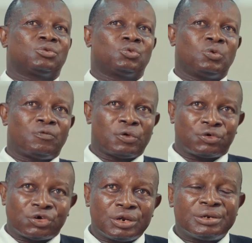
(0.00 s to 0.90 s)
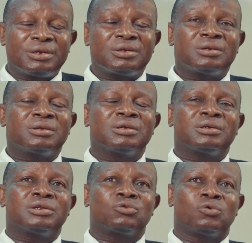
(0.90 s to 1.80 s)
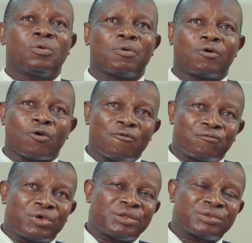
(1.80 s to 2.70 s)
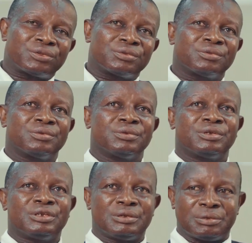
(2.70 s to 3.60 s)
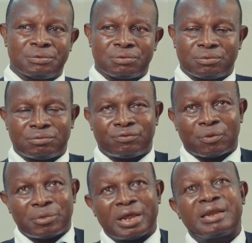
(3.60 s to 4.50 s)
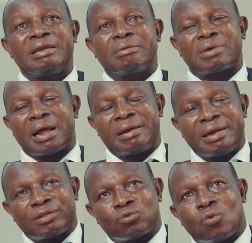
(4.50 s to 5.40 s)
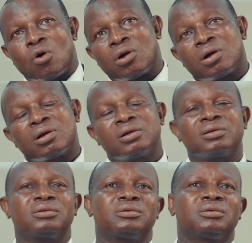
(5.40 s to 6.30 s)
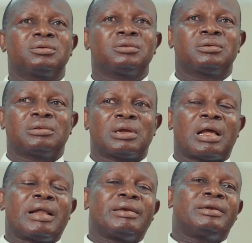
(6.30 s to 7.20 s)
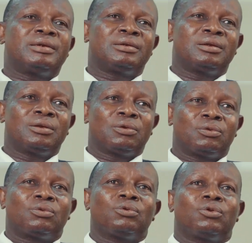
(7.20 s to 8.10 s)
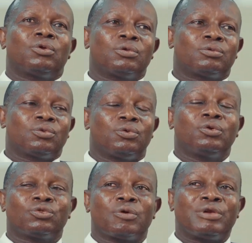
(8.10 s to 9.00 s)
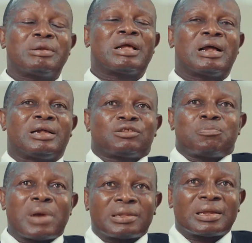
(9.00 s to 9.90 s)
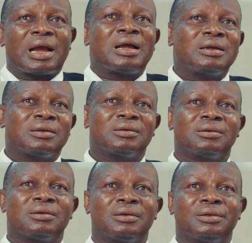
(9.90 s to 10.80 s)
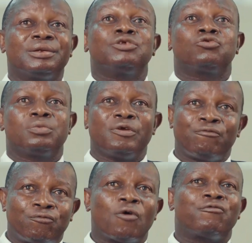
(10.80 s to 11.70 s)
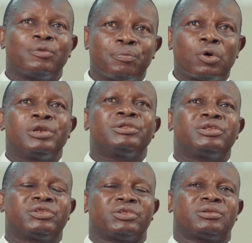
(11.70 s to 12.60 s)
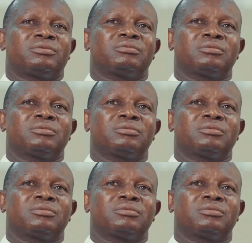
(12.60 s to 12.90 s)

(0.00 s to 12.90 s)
To go for training, they should go for conference. Then from there, they can network, and to those of them that are smarter, they should be involved in politics.